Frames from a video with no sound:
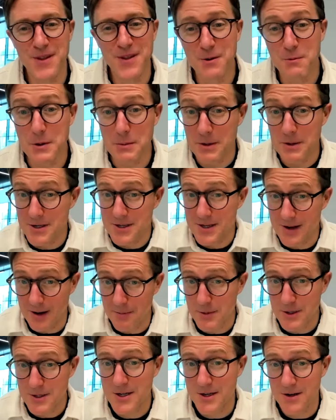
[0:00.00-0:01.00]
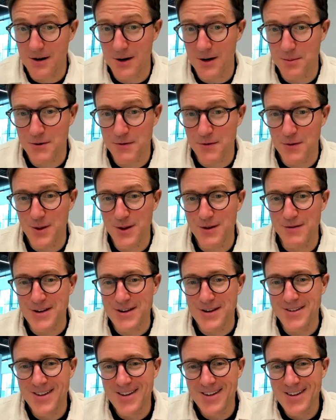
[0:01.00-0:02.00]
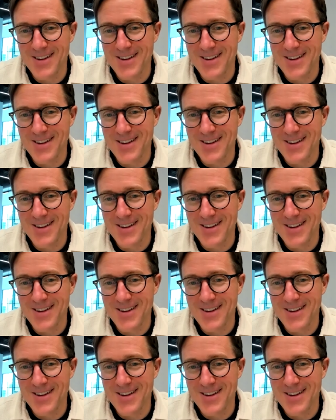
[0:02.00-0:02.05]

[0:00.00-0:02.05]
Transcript: We build, I build startups for a living.